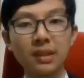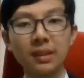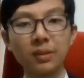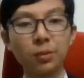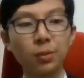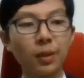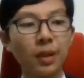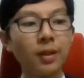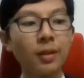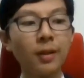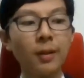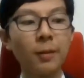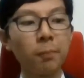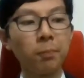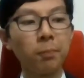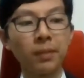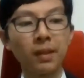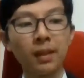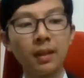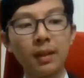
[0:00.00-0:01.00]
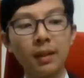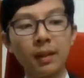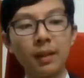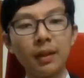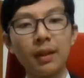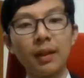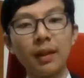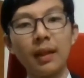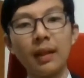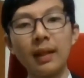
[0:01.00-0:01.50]
as well.
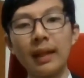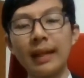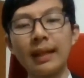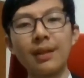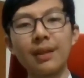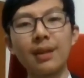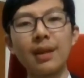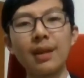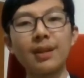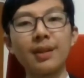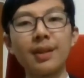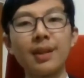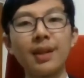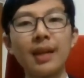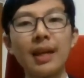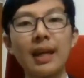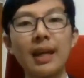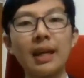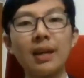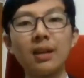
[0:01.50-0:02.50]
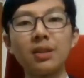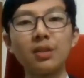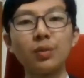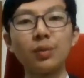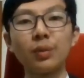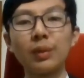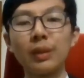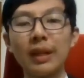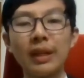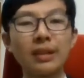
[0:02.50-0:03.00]
Well, and nothing else
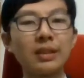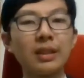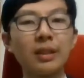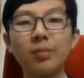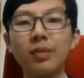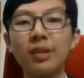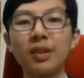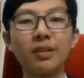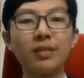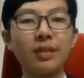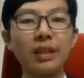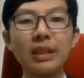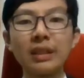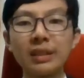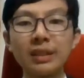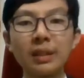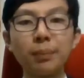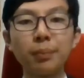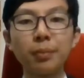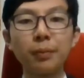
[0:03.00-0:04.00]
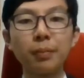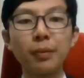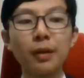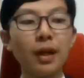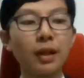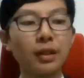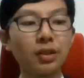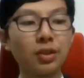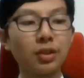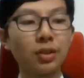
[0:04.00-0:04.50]
except a, a simple
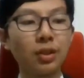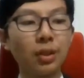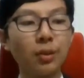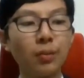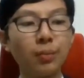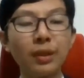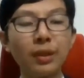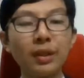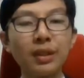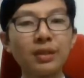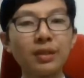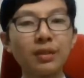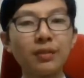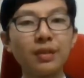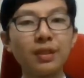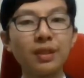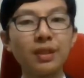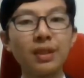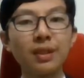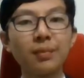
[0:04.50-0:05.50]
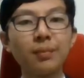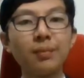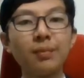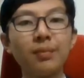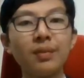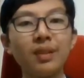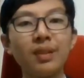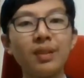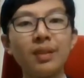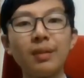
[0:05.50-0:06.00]
plot. So because of the
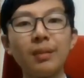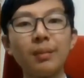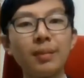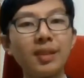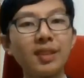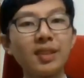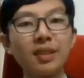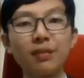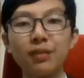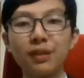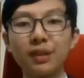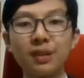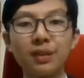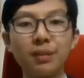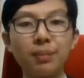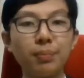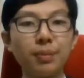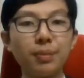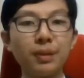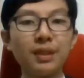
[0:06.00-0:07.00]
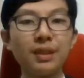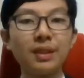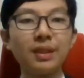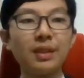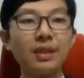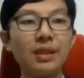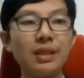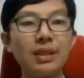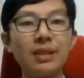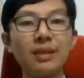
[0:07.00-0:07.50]
because of its
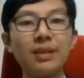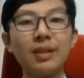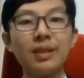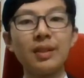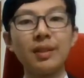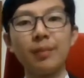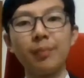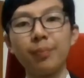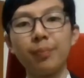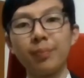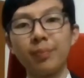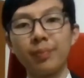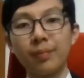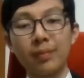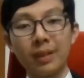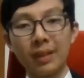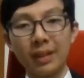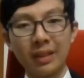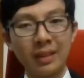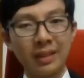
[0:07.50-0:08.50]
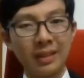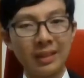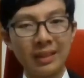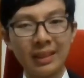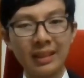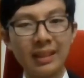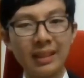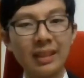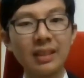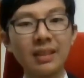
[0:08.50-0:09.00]
simplicity,
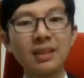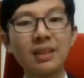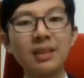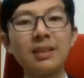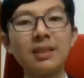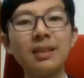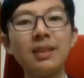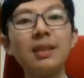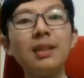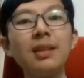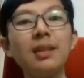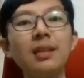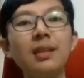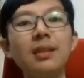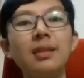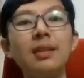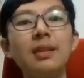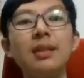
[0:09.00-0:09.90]
it doesn't really